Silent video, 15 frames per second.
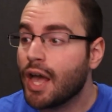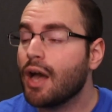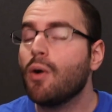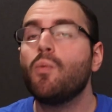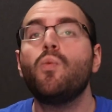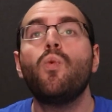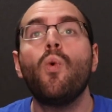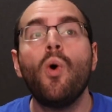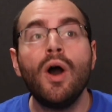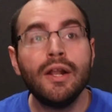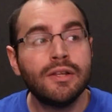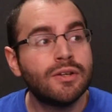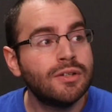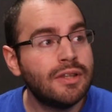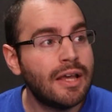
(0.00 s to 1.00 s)

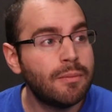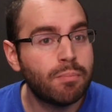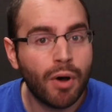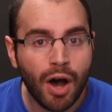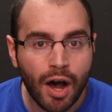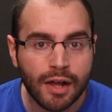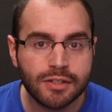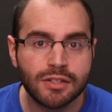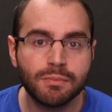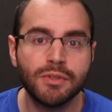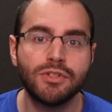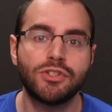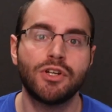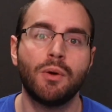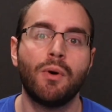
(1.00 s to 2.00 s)
What could they possibly
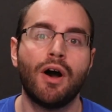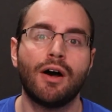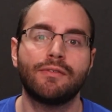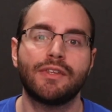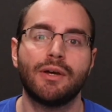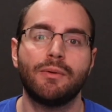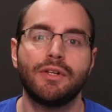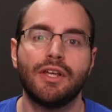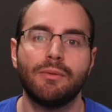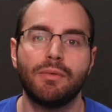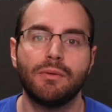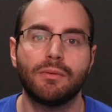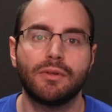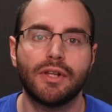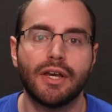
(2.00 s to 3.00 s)
show off that would get
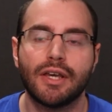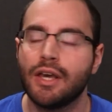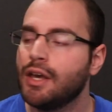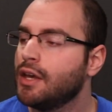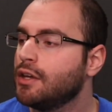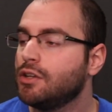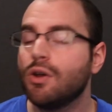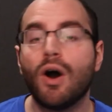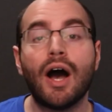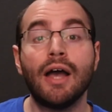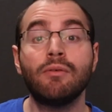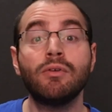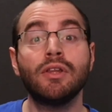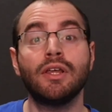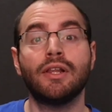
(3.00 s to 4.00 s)
people like, no, I
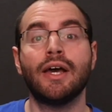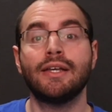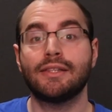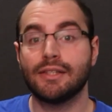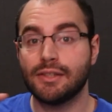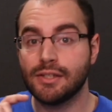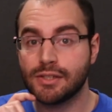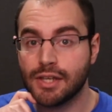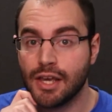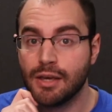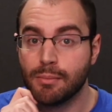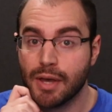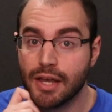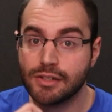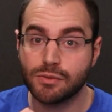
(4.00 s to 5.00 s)
really like that this
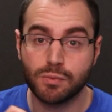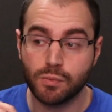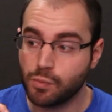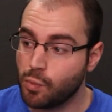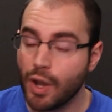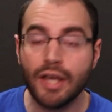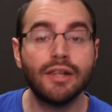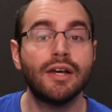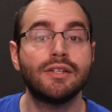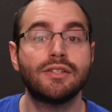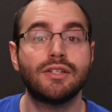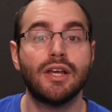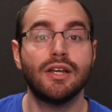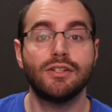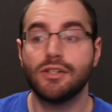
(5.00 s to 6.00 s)
game has way less
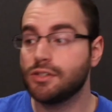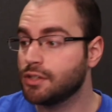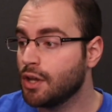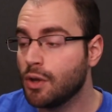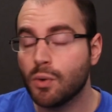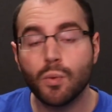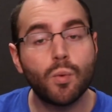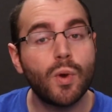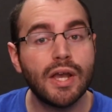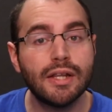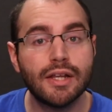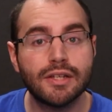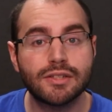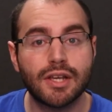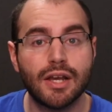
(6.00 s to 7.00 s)
stages, way
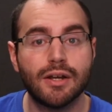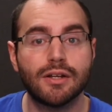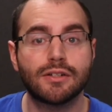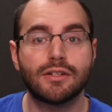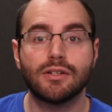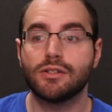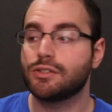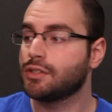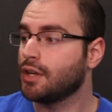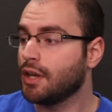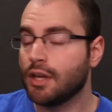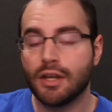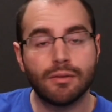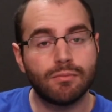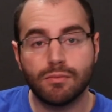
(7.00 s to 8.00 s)
less characters.
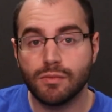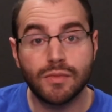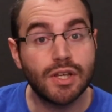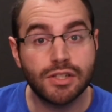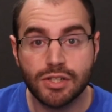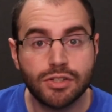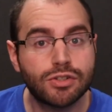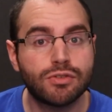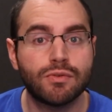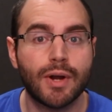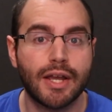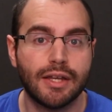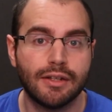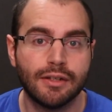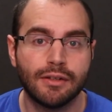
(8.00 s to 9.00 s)
This is
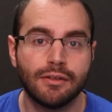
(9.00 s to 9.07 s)
great.